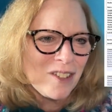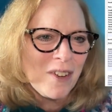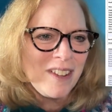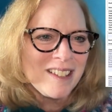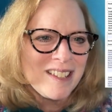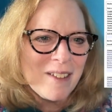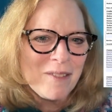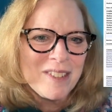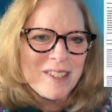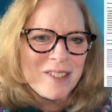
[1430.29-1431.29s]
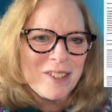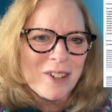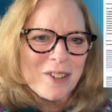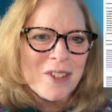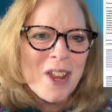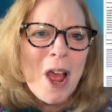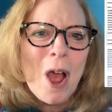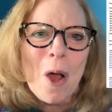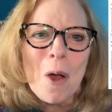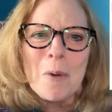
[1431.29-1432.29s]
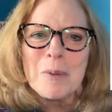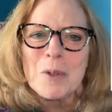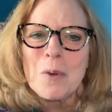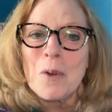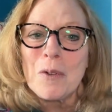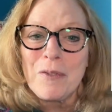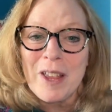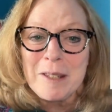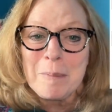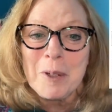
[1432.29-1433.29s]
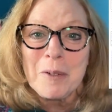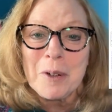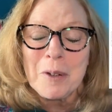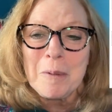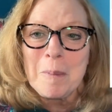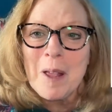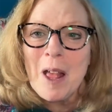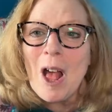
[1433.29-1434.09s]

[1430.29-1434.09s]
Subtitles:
join the Seven Sisters Homeschool Facebook group